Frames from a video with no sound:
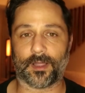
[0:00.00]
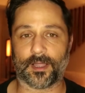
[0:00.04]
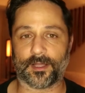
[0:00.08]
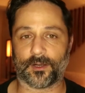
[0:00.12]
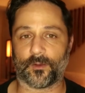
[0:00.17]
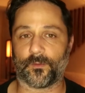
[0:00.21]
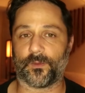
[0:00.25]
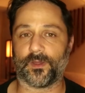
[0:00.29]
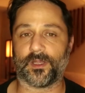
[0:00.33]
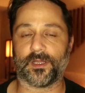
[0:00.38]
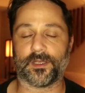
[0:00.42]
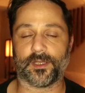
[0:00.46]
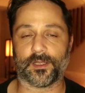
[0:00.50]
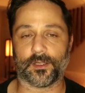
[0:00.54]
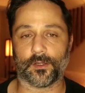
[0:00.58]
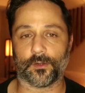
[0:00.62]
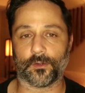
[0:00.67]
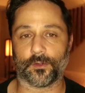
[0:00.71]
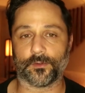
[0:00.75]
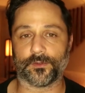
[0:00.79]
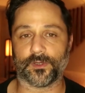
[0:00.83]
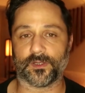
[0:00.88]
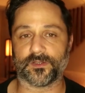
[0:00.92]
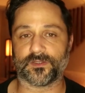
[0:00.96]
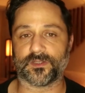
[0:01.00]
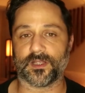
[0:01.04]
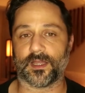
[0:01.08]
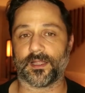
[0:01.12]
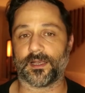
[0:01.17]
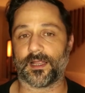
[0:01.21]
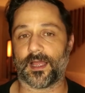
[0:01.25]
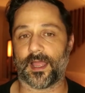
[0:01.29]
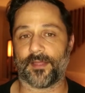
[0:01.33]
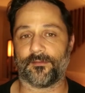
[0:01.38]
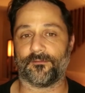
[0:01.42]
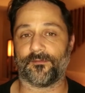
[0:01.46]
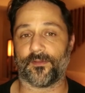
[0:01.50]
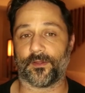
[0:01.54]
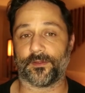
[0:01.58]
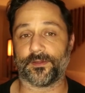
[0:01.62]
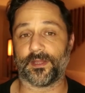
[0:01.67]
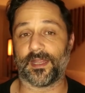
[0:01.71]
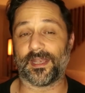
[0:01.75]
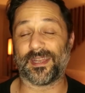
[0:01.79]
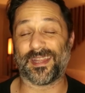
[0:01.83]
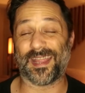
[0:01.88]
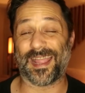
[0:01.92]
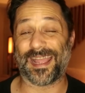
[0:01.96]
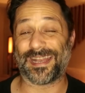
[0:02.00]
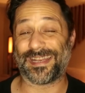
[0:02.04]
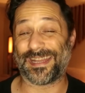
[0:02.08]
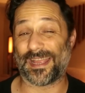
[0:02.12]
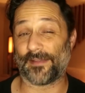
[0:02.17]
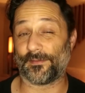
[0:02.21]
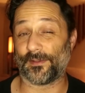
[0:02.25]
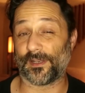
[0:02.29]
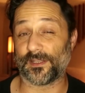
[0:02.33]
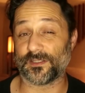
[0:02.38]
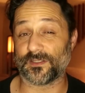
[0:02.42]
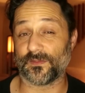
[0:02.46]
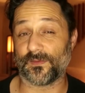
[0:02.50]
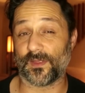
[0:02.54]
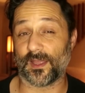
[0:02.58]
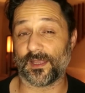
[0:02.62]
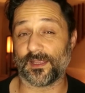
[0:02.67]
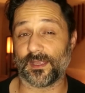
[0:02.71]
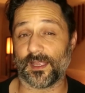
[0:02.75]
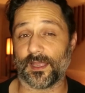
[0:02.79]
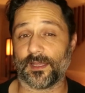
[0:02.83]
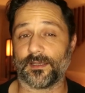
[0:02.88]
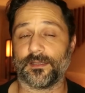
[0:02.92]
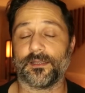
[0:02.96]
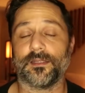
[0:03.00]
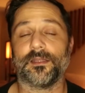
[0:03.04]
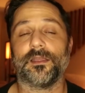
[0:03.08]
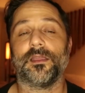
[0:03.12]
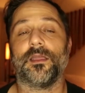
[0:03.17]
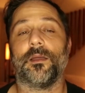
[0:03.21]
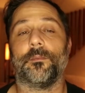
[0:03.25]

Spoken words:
I don't think Indiegogo does that. I haven't found any evidence of that yet.